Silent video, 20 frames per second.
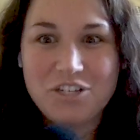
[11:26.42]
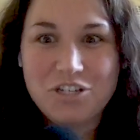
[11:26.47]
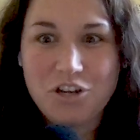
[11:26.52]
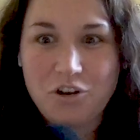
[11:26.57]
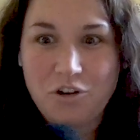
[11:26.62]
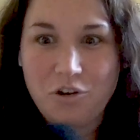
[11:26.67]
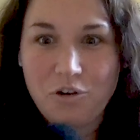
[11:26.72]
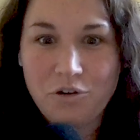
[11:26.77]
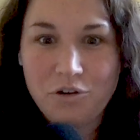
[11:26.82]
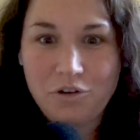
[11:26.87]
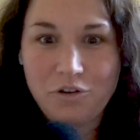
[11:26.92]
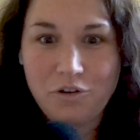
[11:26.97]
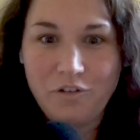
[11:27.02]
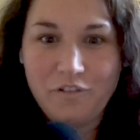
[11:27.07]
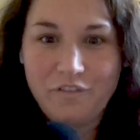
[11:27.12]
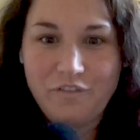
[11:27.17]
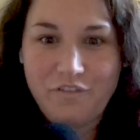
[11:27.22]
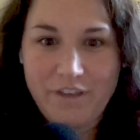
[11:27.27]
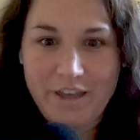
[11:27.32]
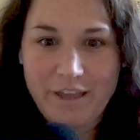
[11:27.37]

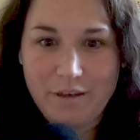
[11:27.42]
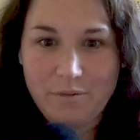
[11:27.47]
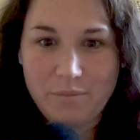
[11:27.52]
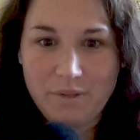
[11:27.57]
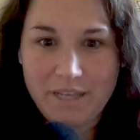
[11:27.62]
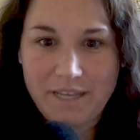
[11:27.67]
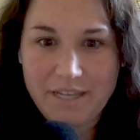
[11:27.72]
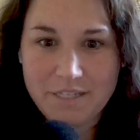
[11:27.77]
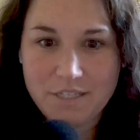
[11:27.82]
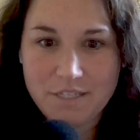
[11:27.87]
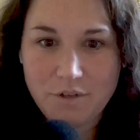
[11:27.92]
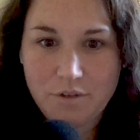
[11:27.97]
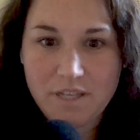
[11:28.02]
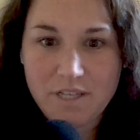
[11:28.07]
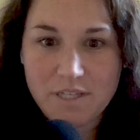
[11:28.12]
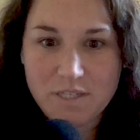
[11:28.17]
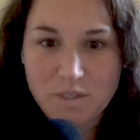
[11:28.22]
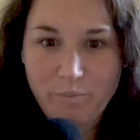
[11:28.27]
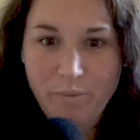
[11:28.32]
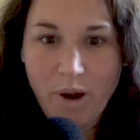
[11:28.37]
internal families. So
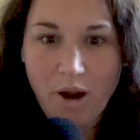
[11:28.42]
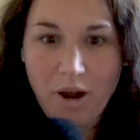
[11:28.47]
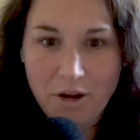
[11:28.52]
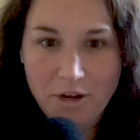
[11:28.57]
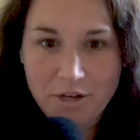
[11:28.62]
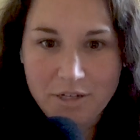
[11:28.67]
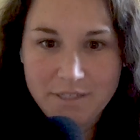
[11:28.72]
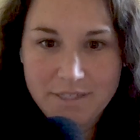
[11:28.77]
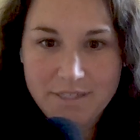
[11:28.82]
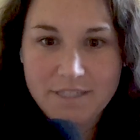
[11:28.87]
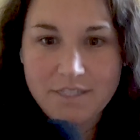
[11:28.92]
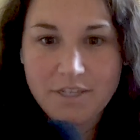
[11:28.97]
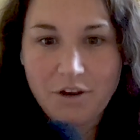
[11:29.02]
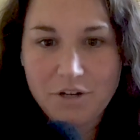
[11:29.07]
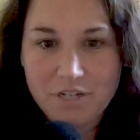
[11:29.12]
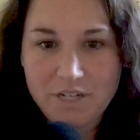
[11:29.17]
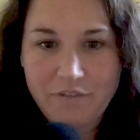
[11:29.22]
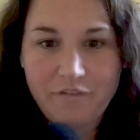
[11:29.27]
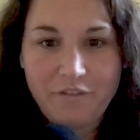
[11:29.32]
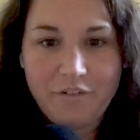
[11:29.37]
these parts
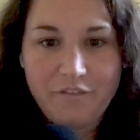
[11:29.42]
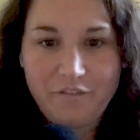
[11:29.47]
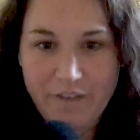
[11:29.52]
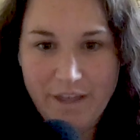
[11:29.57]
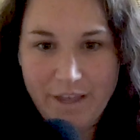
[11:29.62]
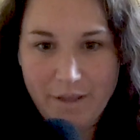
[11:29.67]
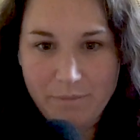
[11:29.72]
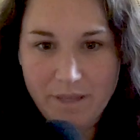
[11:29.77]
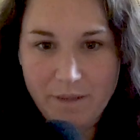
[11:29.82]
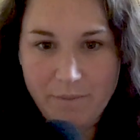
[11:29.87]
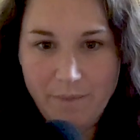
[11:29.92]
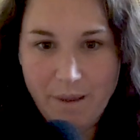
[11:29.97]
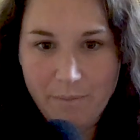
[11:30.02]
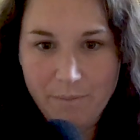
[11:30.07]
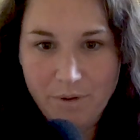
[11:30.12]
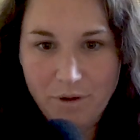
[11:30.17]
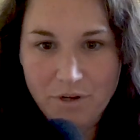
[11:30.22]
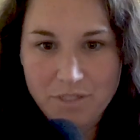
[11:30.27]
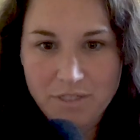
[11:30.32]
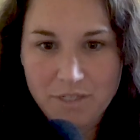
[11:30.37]
are different family
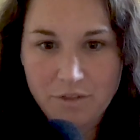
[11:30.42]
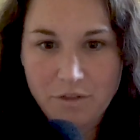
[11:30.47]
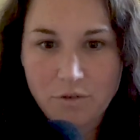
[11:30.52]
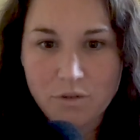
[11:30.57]
members,